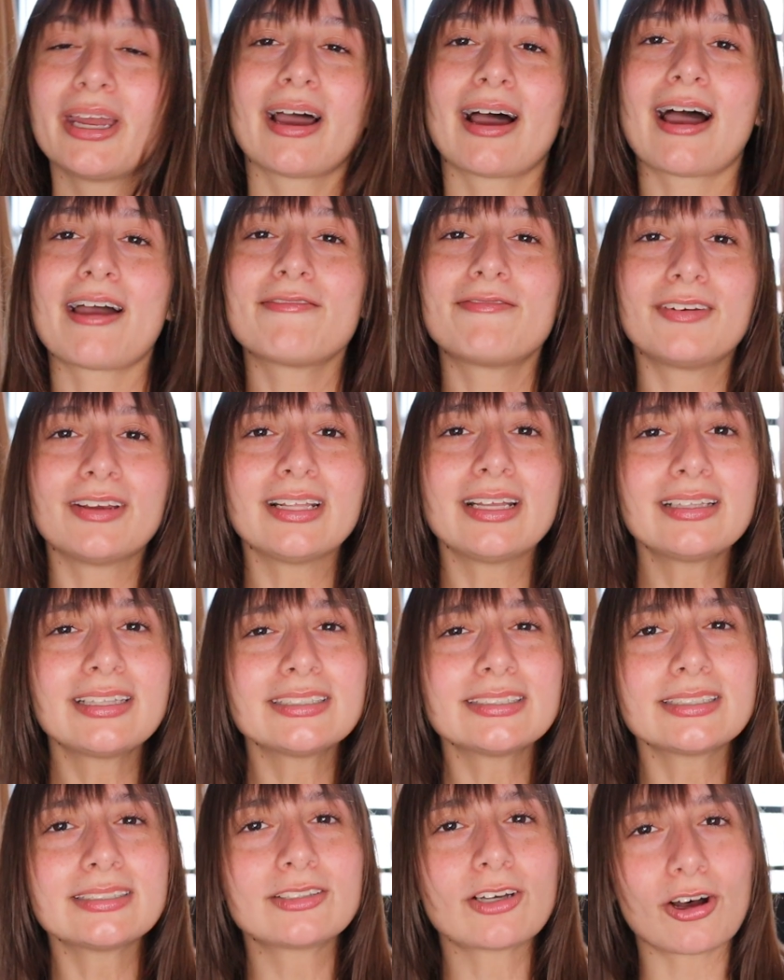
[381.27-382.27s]
yeah, I feel like
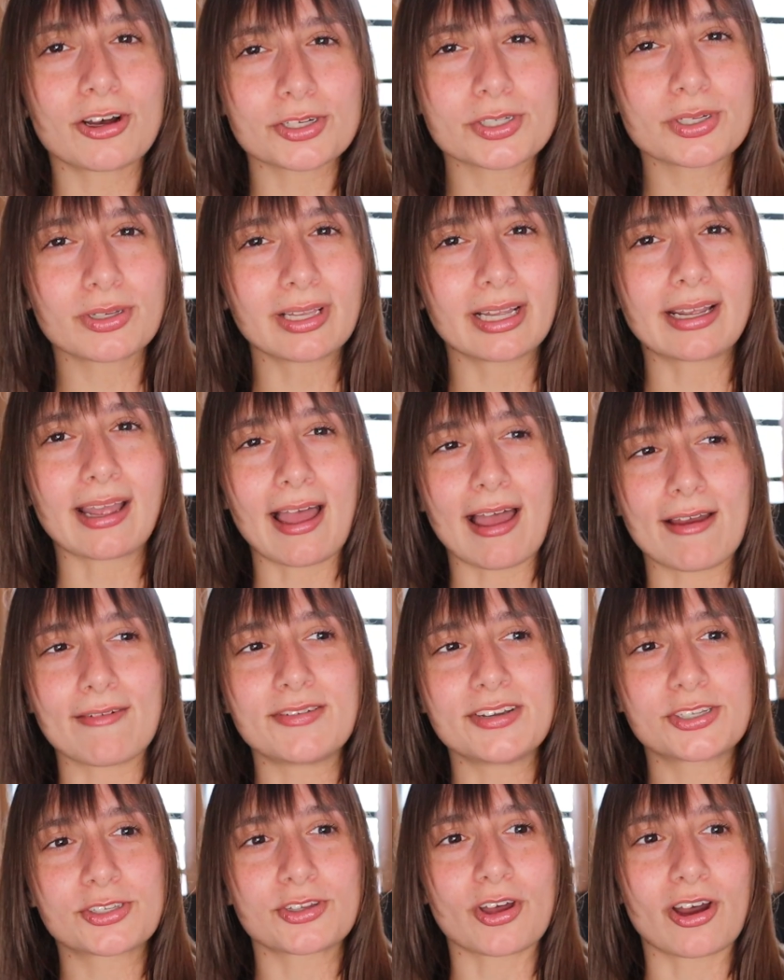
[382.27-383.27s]
this is also like a
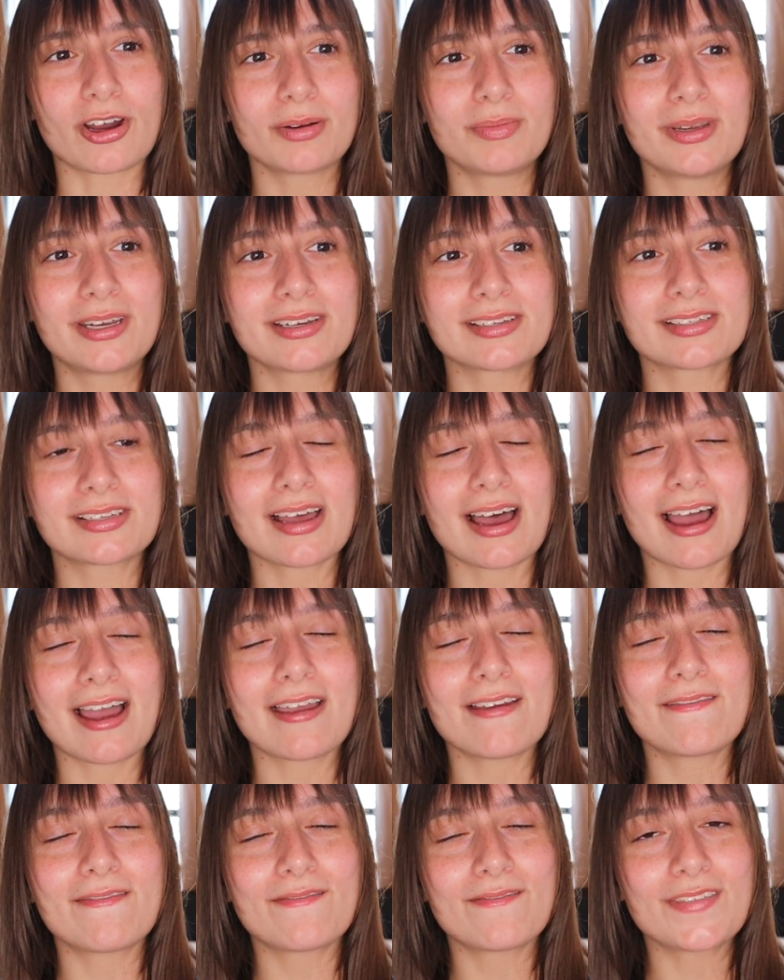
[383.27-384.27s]
heavy song because
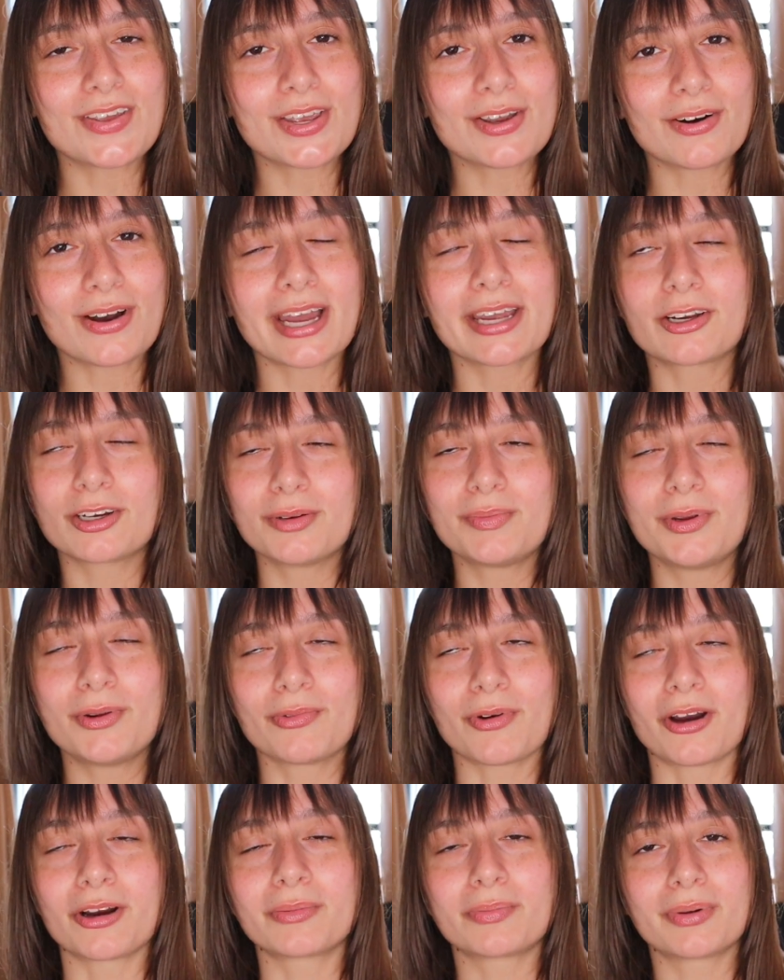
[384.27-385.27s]
I feel, I could be
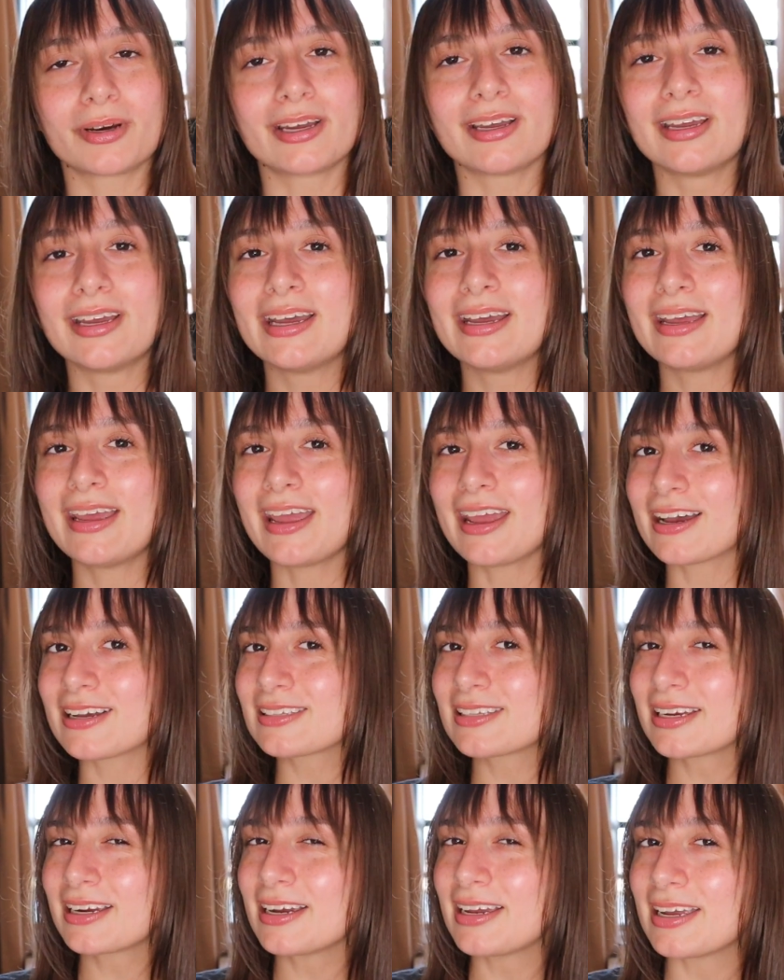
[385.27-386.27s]
wrong, but it has
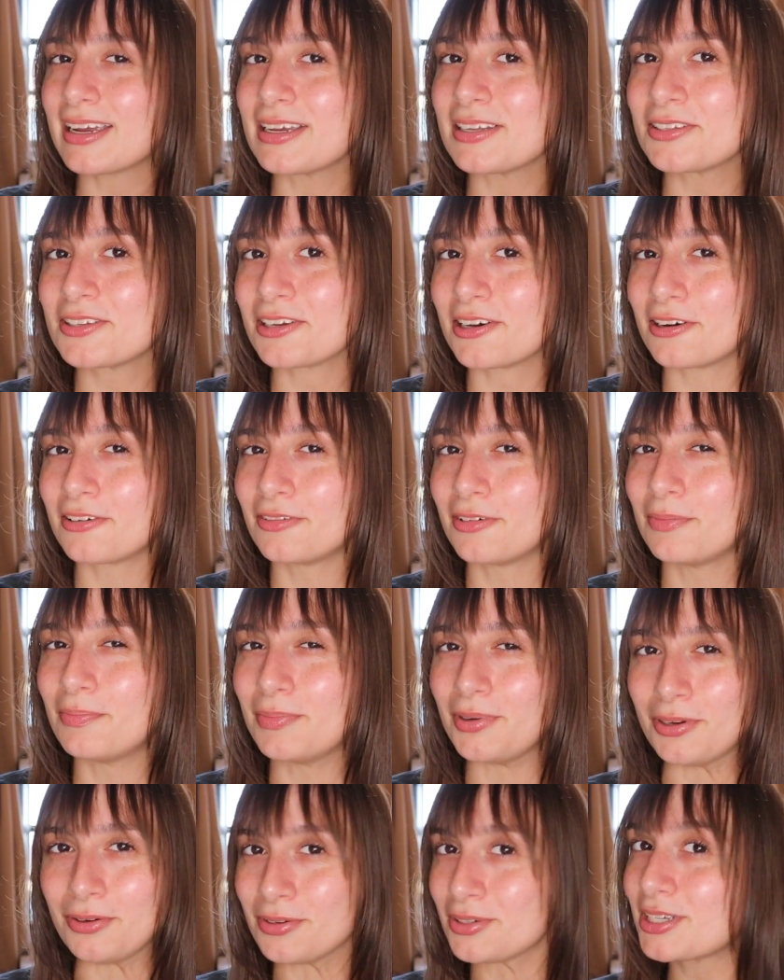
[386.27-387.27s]
like a hint of
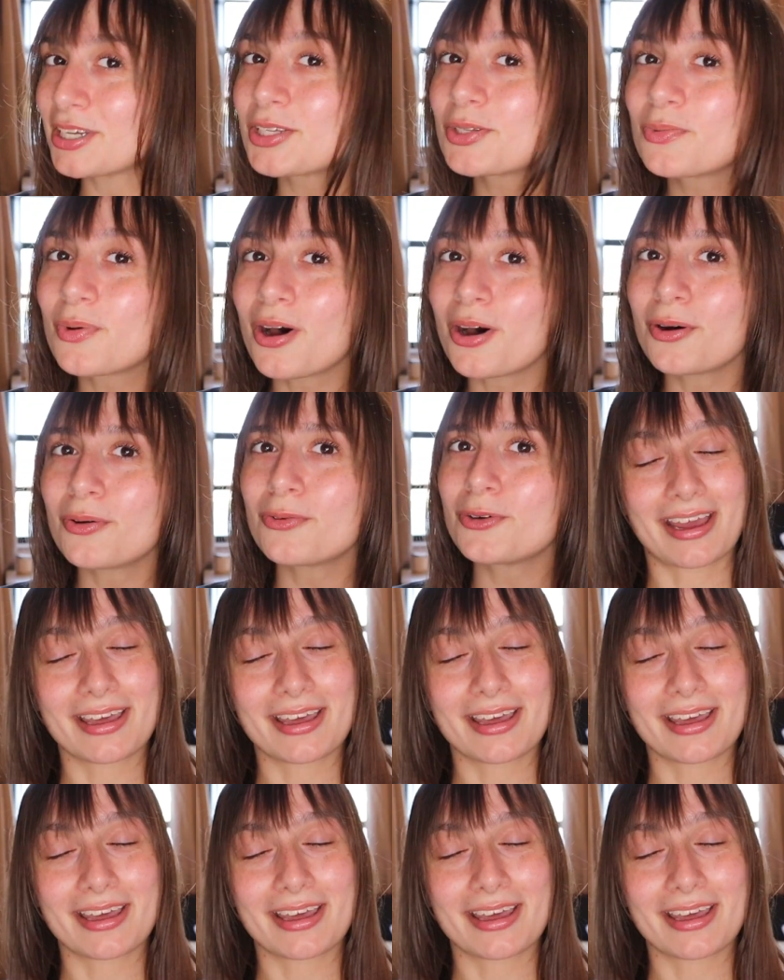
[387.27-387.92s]
abuse as well.